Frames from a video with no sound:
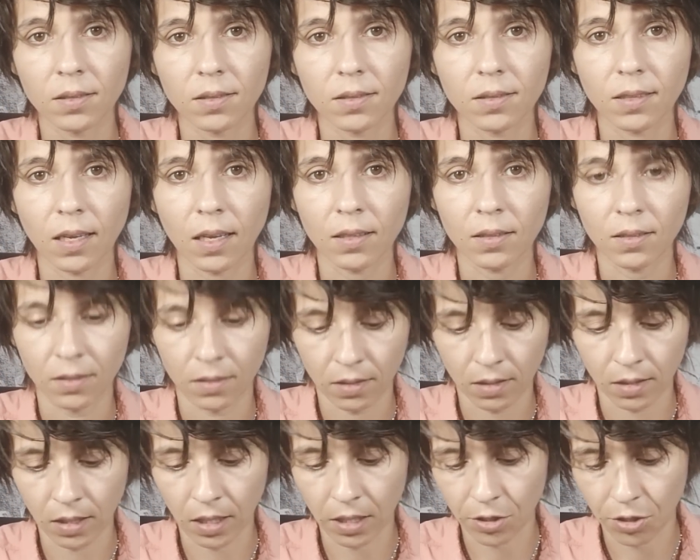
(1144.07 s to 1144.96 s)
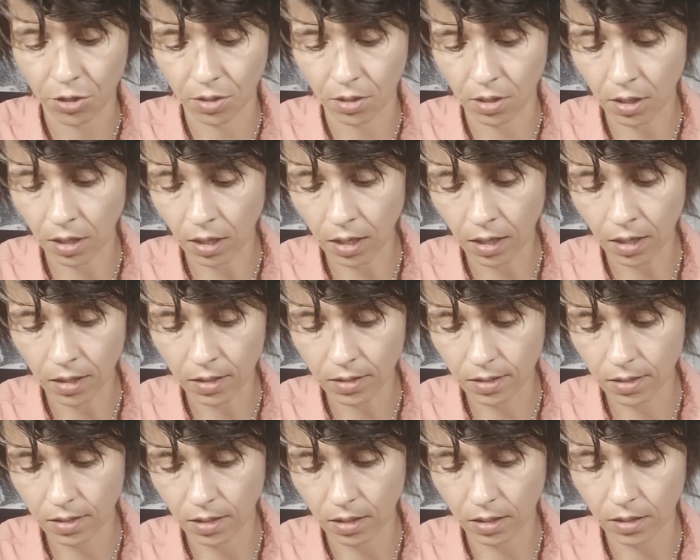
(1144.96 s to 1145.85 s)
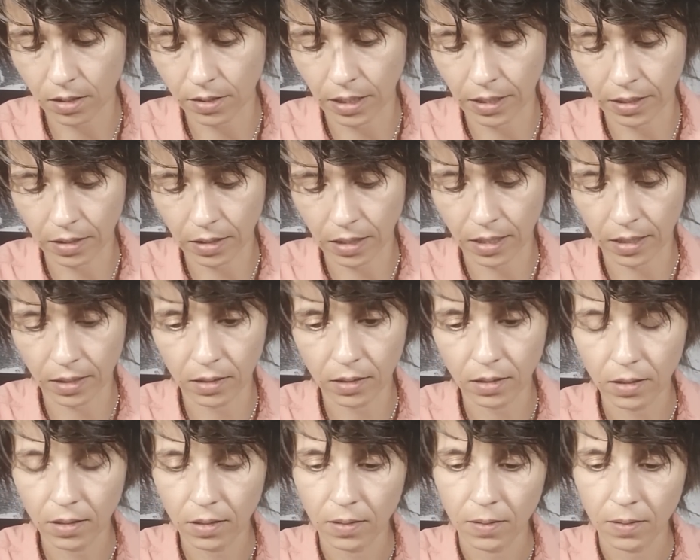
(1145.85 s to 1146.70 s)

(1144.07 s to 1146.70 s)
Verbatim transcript: that this connection caused, things like that.